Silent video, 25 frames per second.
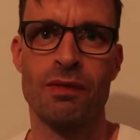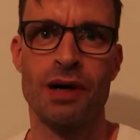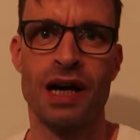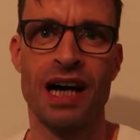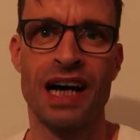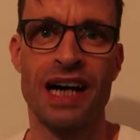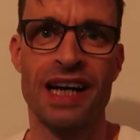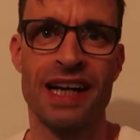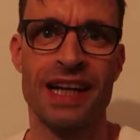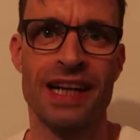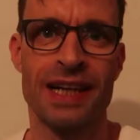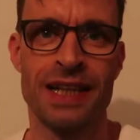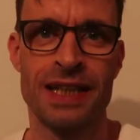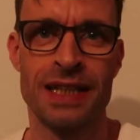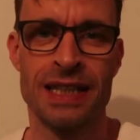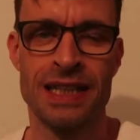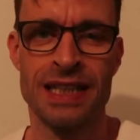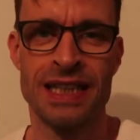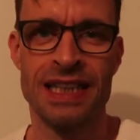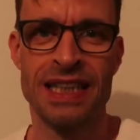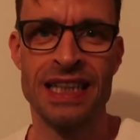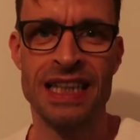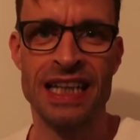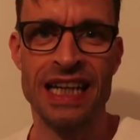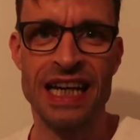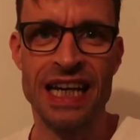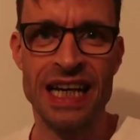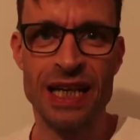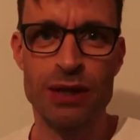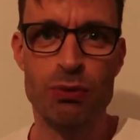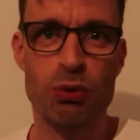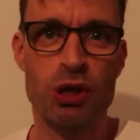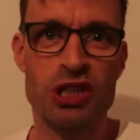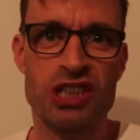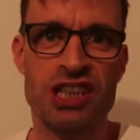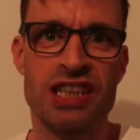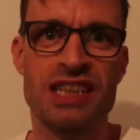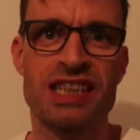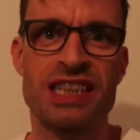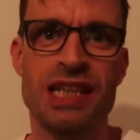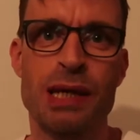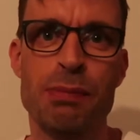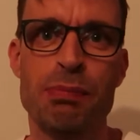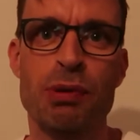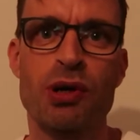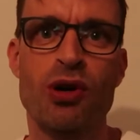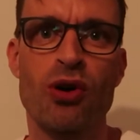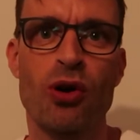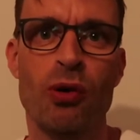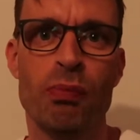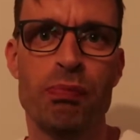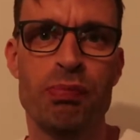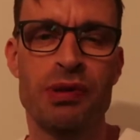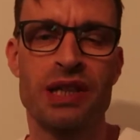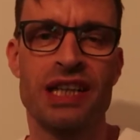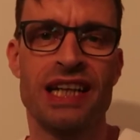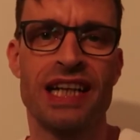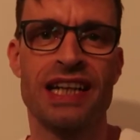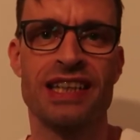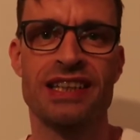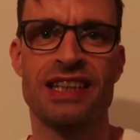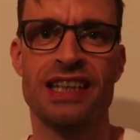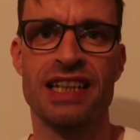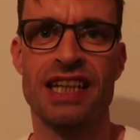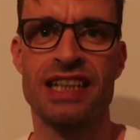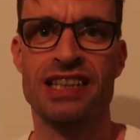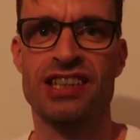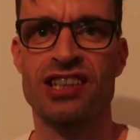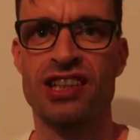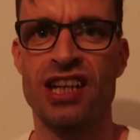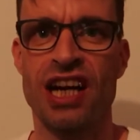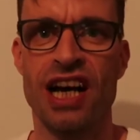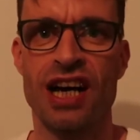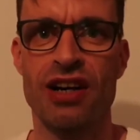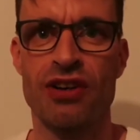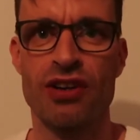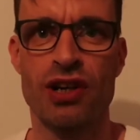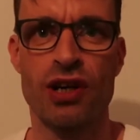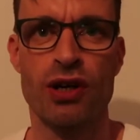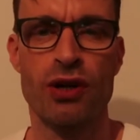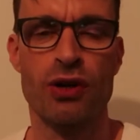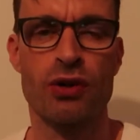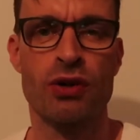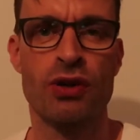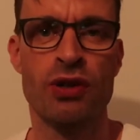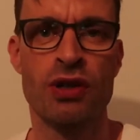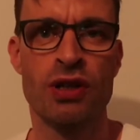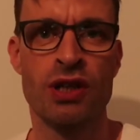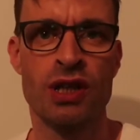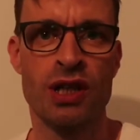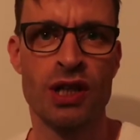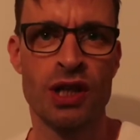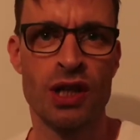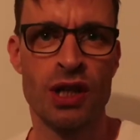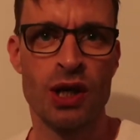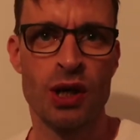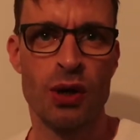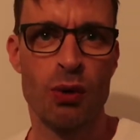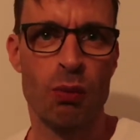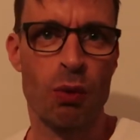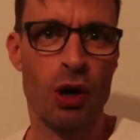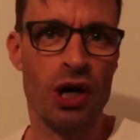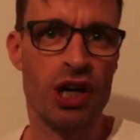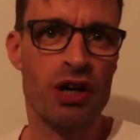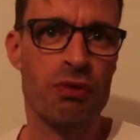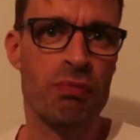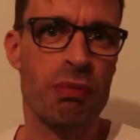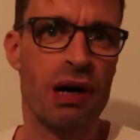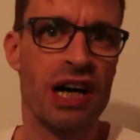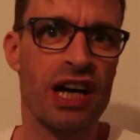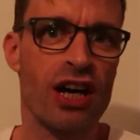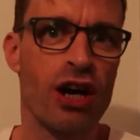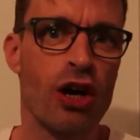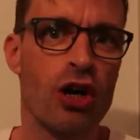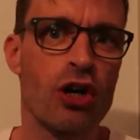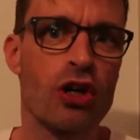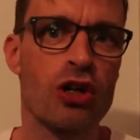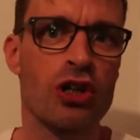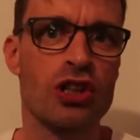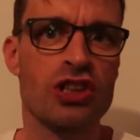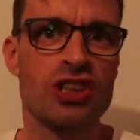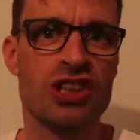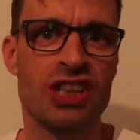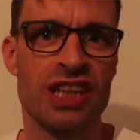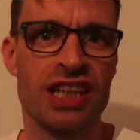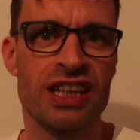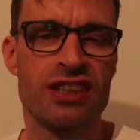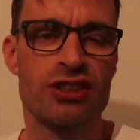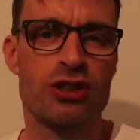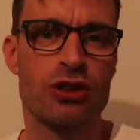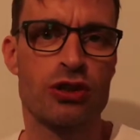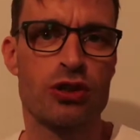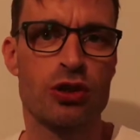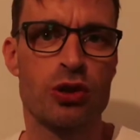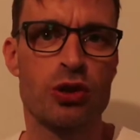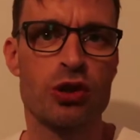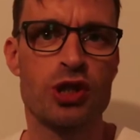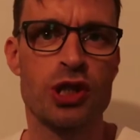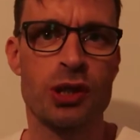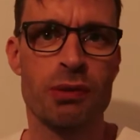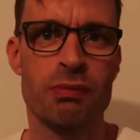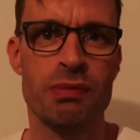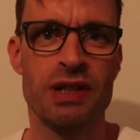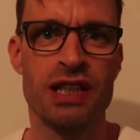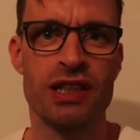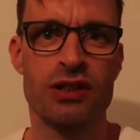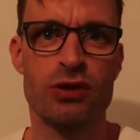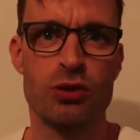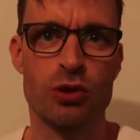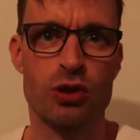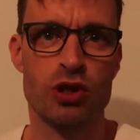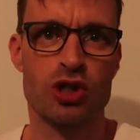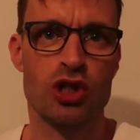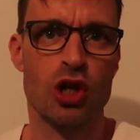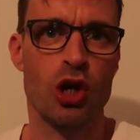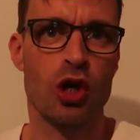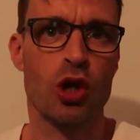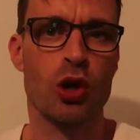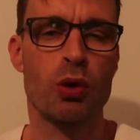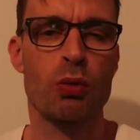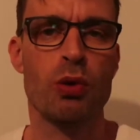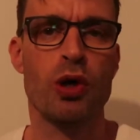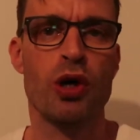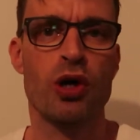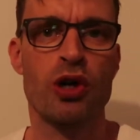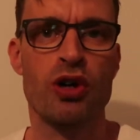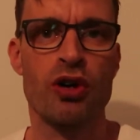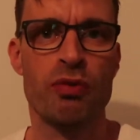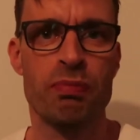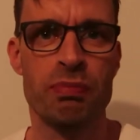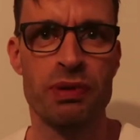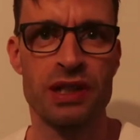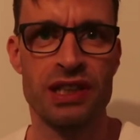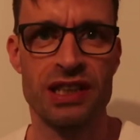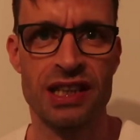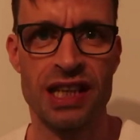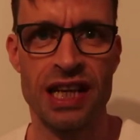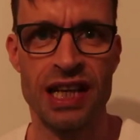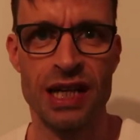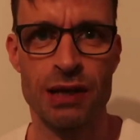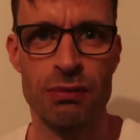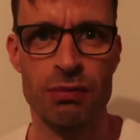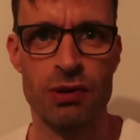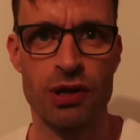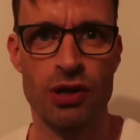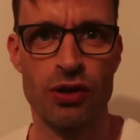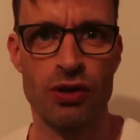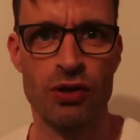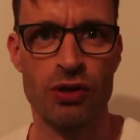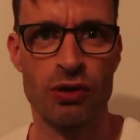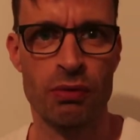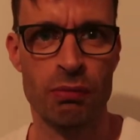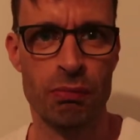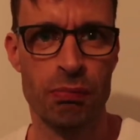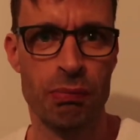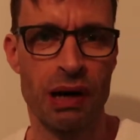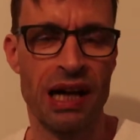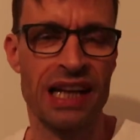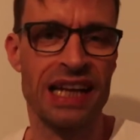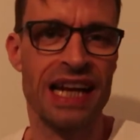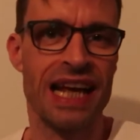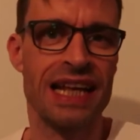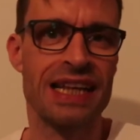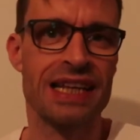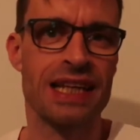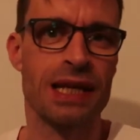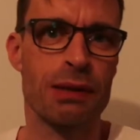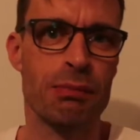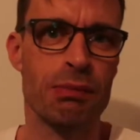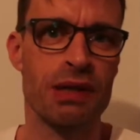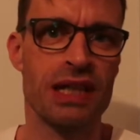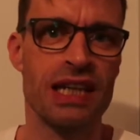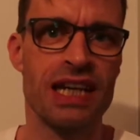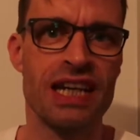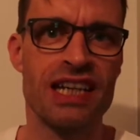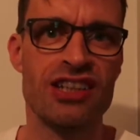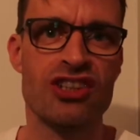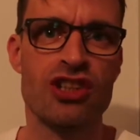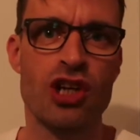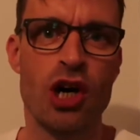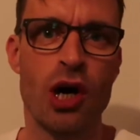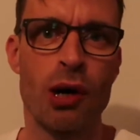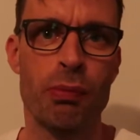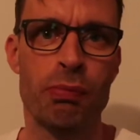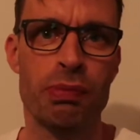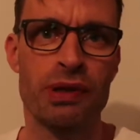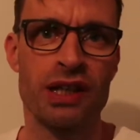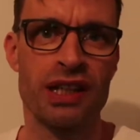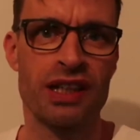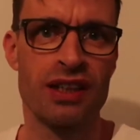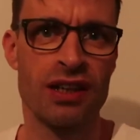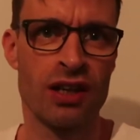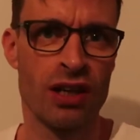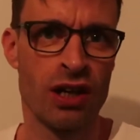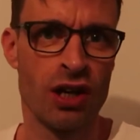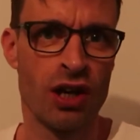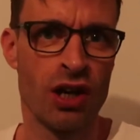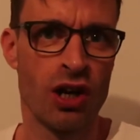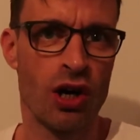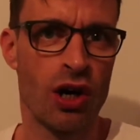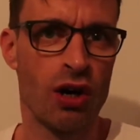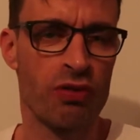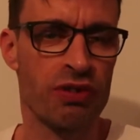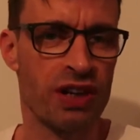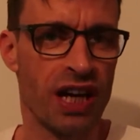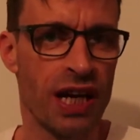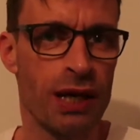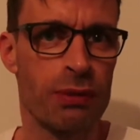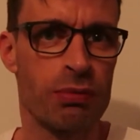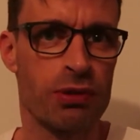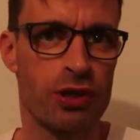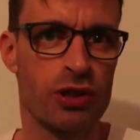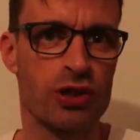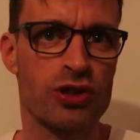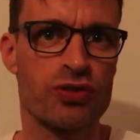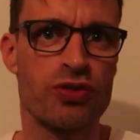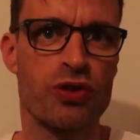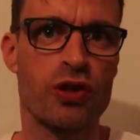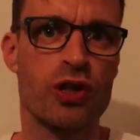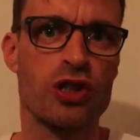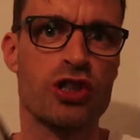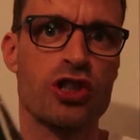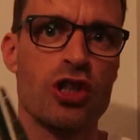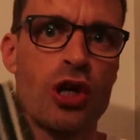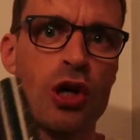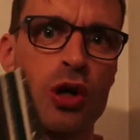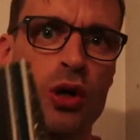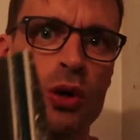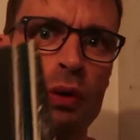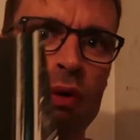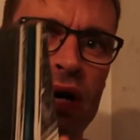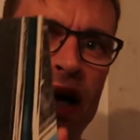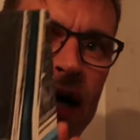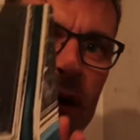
Hi. It was a typical pre-internet scenario. One of my uncles introducing me to the solo work of Peter Gabriel by lending me his copy of Gabriel's first solo